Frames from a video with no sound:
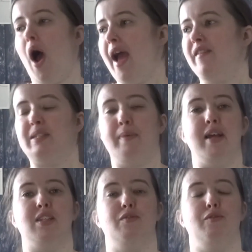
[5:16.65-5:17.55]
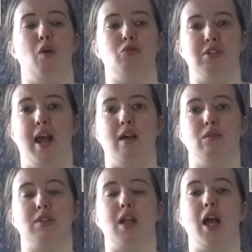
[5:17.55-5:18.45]
I have spares of false
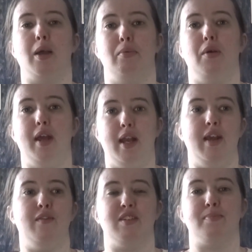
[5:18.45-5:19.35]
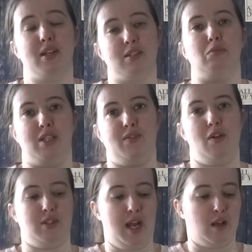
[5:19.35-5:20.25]
nails that I can put in if this person wears
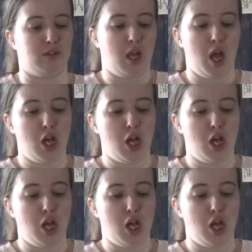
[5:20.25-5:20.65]
false nails.